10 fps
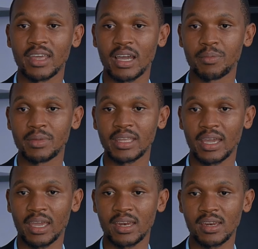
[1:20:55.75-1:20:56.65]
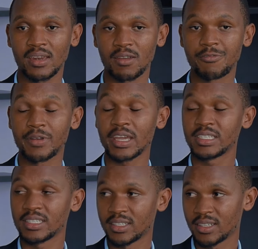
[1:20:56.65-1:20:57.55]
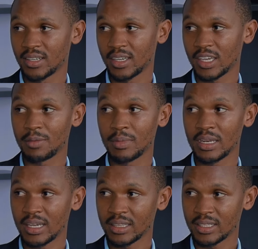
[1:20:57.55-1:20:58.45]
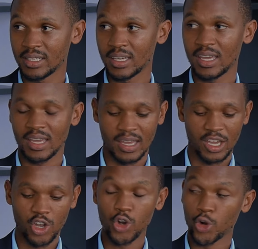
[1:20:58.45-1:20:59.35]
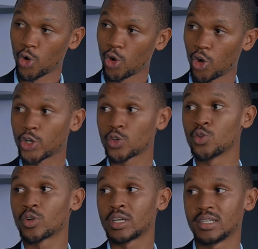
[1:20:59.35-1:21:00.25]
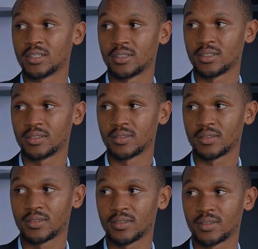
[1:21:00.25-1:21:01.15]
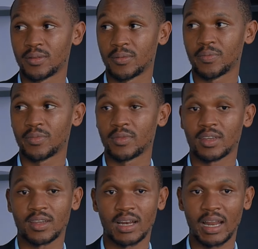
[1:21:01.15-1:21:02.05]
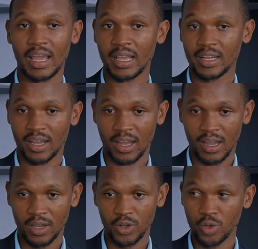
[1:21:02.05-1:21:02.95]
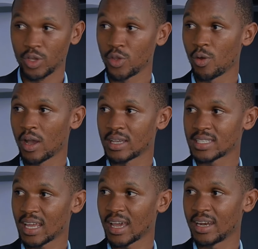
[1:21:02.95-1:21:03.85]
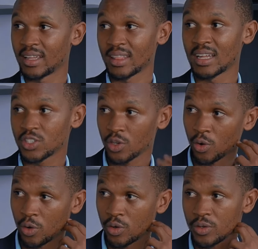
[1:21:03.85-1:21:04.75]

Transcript: they can be taken fresh, immediate, raw, or cooked. Okay. Like uh, doing your salad, that's raw.